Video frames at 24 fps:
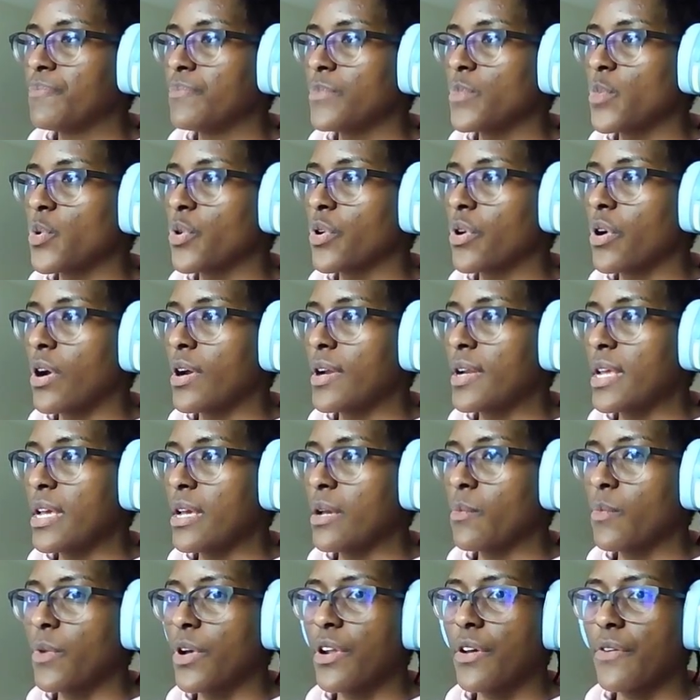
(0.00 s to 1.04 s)

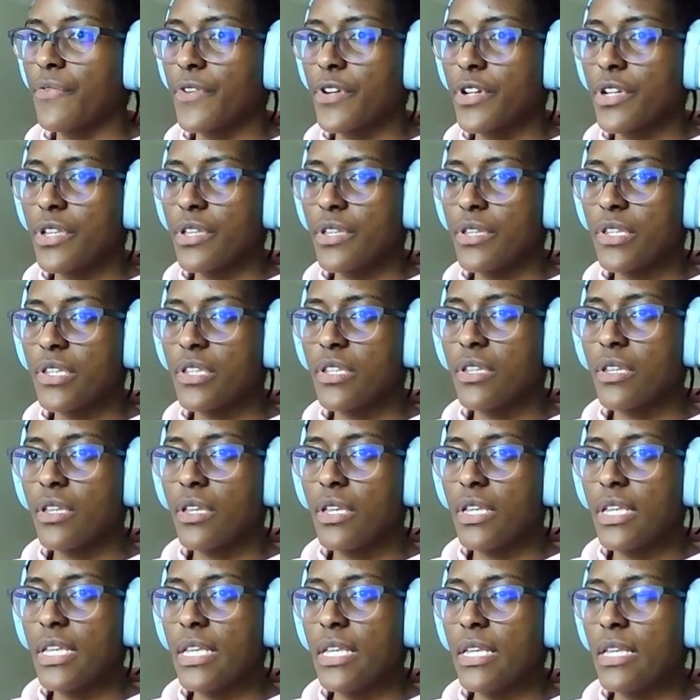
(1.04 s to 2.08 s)
regarding whatever is
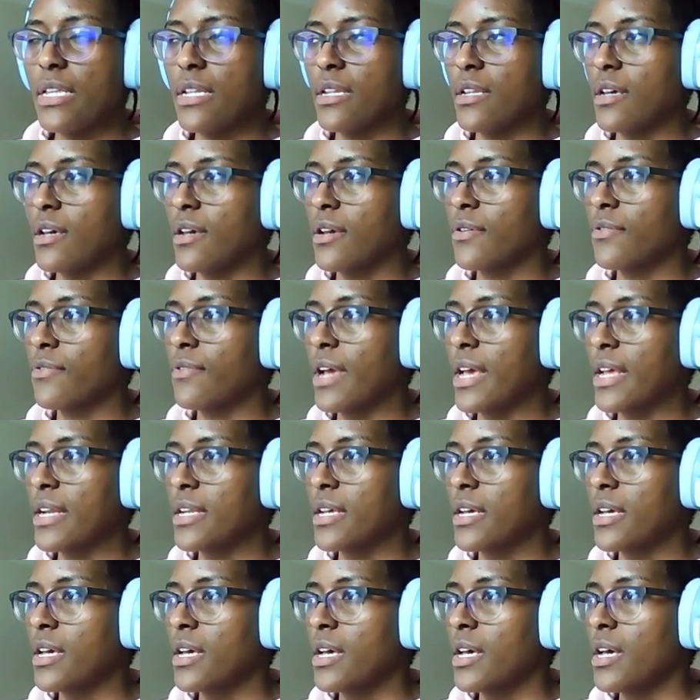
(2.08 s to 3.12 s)
in red.
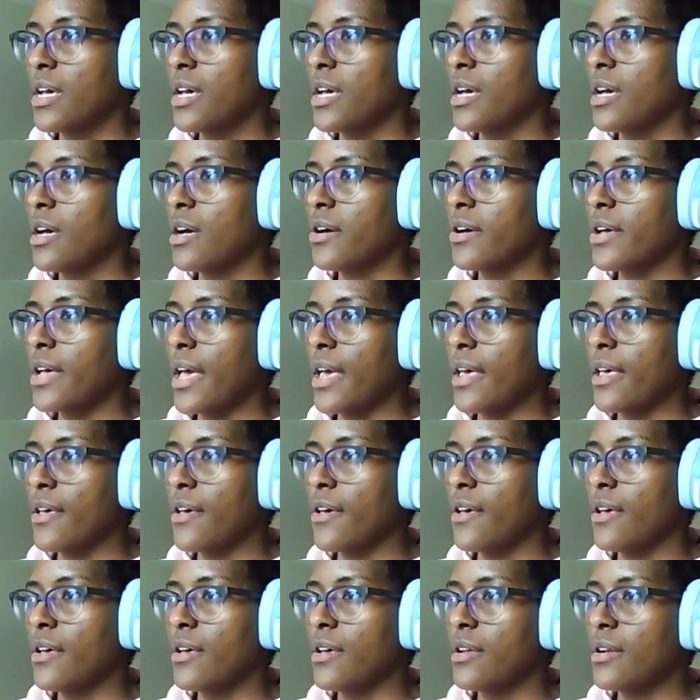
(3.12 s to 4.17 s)
Okay,
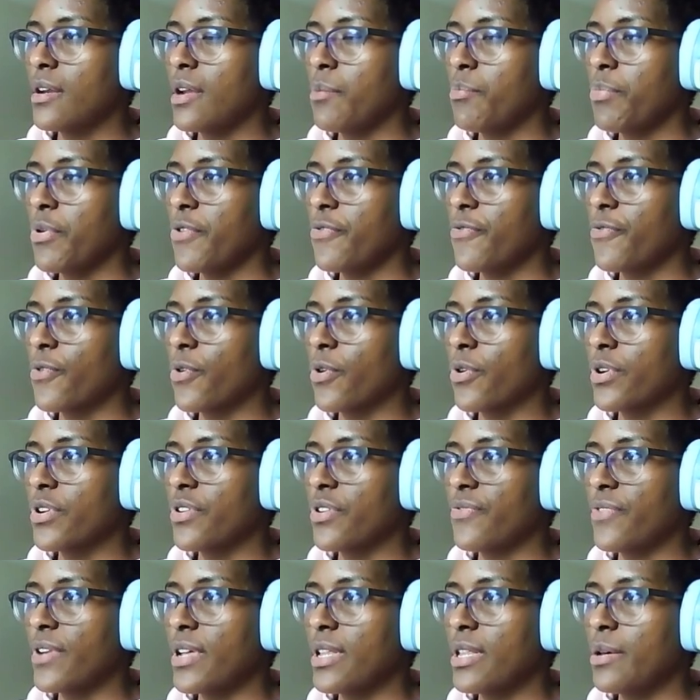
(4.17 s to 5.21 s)
number 4,
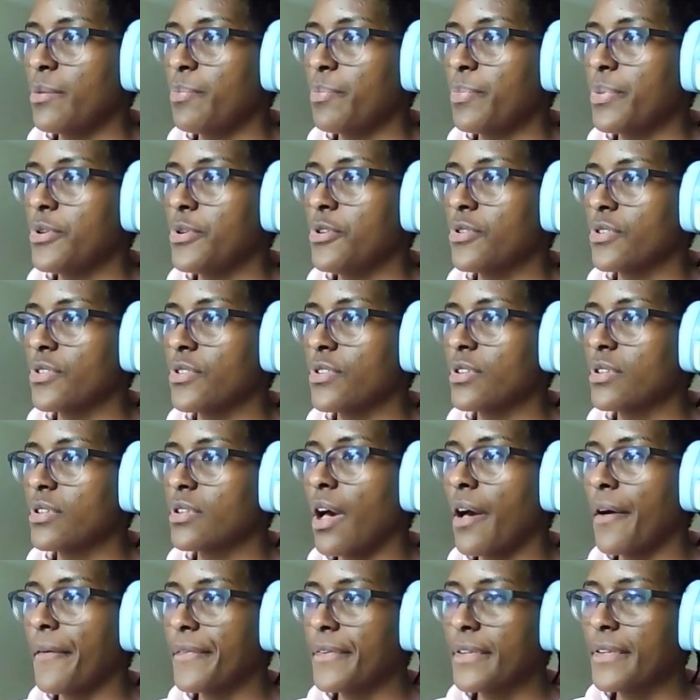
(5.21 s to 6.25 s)
develop your
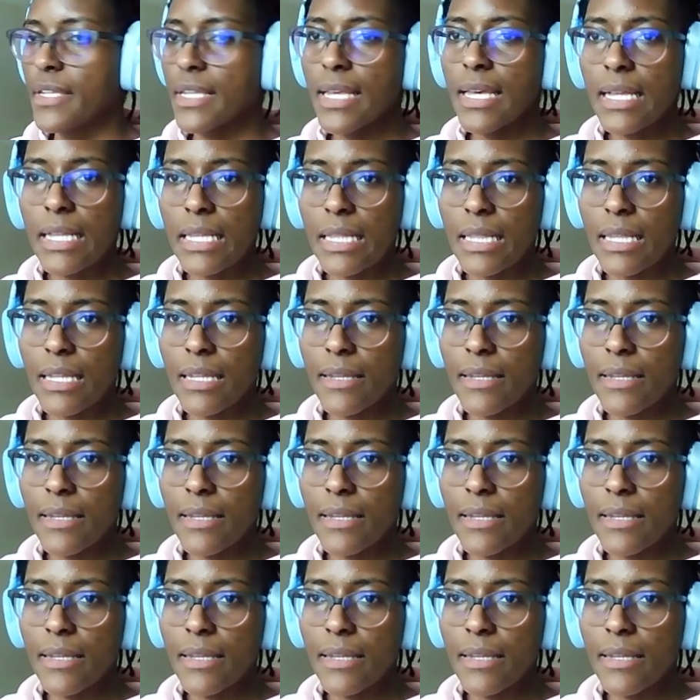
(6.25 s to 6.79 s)
soft skills.